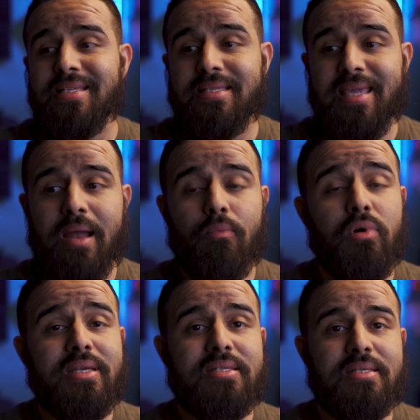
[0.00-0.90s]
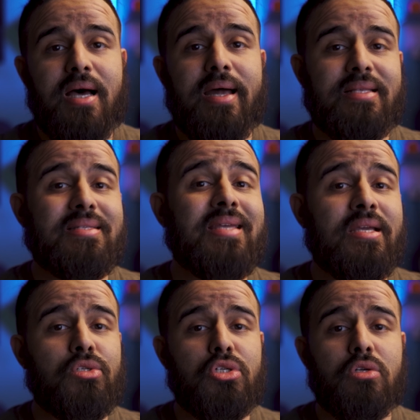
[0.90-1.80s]
This camera is not
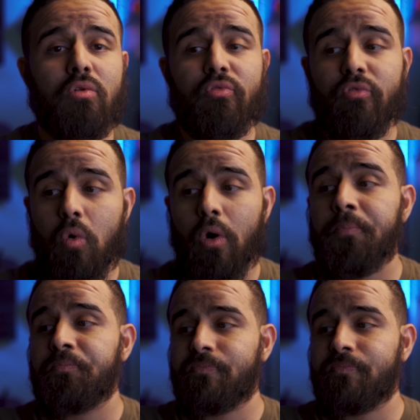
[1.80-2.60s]
intentional for